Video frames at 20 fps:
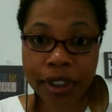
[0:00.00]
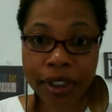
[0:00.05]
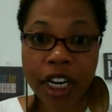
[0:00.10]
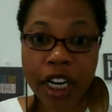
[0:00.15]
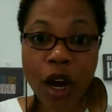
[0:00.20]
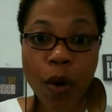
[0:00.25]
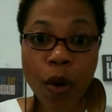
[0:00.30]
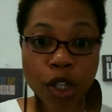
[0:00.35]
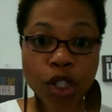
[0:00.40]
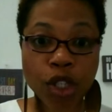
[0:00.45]

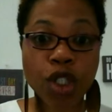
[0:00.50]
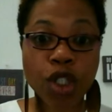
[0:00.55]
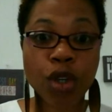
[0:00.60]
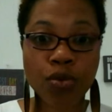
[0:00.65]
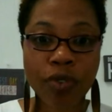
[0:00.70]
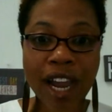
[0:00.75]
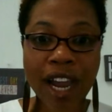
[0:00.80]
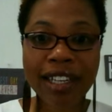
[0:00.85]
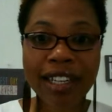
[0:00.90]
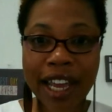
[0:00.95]
And I want you to
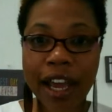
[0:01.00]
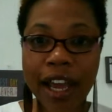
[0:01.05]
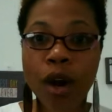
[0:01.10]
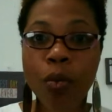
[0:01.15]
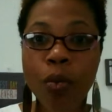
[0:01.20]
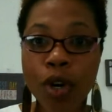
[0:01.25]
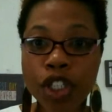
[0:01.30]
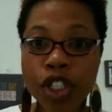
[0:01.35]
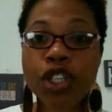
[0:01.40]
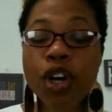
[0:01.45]
write
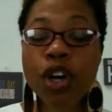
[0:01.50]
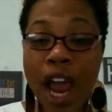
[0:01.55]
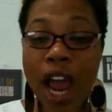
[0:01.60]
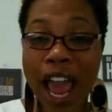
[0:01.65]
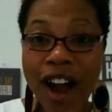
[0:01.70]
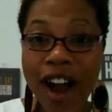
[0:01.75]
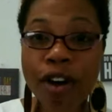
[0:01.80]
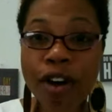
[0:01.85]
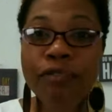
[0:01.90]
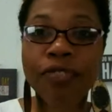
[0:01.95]
down what your
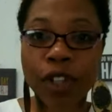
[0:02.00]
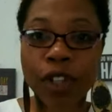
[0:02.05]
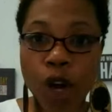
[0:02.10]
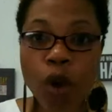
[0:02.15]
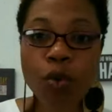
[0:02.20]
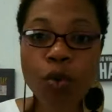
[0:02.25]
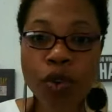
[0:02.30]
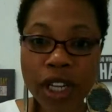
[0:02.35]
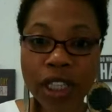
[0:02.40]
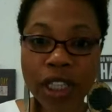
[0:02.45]

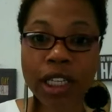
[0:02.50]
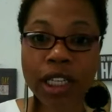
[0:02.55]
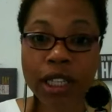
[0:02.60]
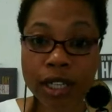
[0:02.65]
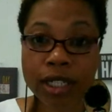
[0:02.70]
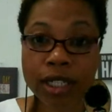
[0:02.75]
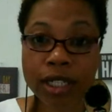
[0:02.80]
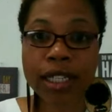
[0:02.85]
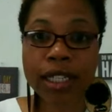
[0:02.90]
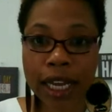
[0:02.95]
outflow really
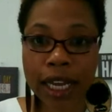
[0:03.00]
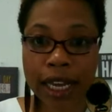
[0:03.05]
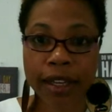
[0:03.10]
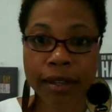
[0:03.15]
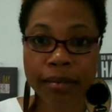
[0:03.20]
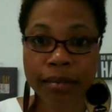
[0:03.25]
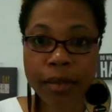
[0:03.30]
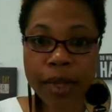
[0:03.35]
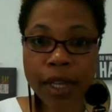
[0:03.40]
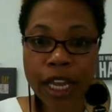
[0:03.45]
looks like.
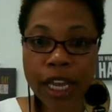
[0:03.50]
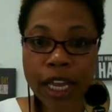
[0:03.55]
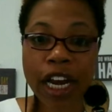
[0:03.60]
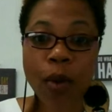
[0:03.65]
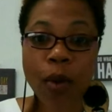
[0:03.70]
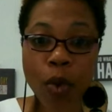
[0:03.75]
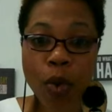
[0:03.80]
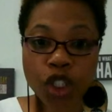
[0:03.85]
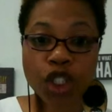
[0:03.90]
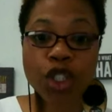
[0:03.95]
And
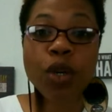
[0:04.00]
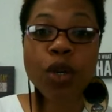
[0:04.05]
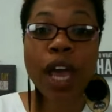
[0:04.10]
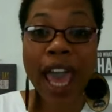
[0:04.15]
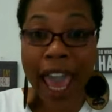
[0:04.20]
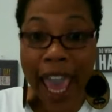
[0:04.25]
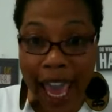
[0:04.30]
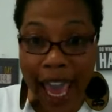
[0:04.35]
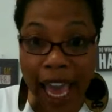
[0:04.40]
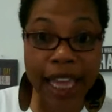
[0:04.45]
I want you
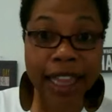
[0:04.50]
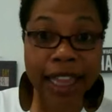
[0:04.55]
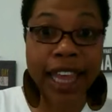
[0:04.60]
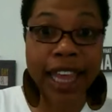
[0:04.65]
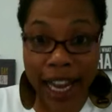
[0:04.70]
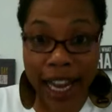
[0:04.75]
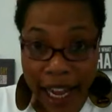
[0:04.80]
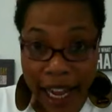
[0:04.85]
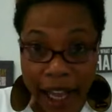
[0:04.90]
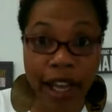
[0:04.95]
to add
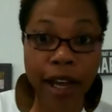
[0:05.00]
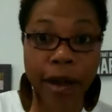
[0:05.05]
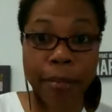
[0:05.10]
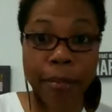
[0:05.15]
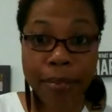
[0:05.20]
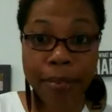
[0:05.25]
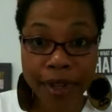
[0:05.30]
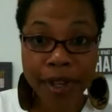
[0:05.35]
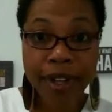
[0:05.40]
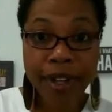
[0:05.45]
that up.
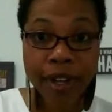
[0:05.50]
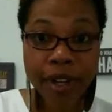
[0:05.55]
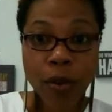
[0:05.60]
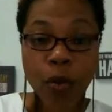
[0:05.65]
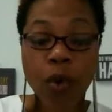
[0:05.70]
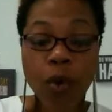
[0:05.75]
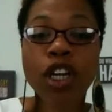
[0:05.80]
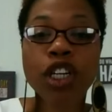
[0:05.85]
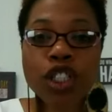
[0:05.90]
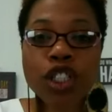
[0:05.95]

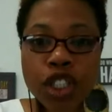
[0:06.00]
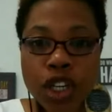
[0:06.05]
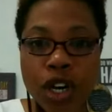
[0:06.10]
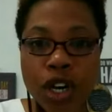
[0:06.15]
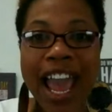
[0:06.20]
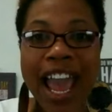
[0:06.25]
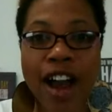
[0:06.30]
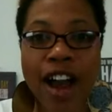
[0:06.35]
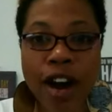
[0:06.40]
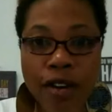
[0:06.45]
What is
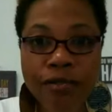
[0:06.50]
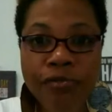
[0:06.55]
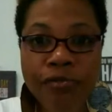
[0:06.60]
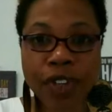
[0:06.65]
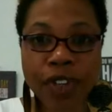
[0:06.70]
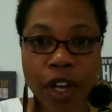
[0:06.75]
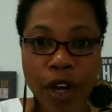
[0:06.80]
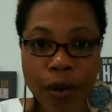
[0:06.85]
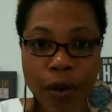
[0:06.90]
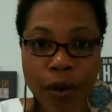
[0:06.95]
your
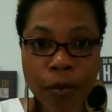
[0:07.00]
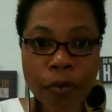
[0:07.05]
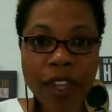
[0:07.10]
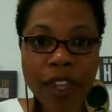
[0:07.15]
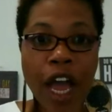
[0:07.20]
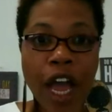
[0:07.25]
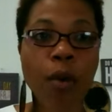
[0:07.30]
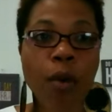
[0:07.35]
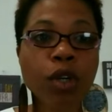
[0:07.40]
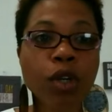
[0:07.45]
outflow?
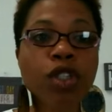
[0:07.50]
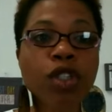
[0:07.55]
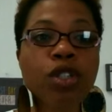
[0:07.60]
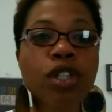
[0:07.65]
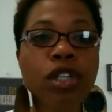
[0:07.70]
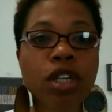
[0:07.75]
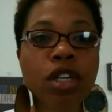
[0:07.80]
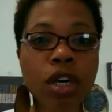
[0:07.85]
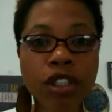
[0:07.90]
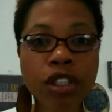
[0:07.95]
I want you
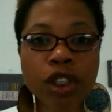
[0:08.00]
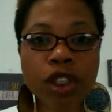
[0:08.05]
to go to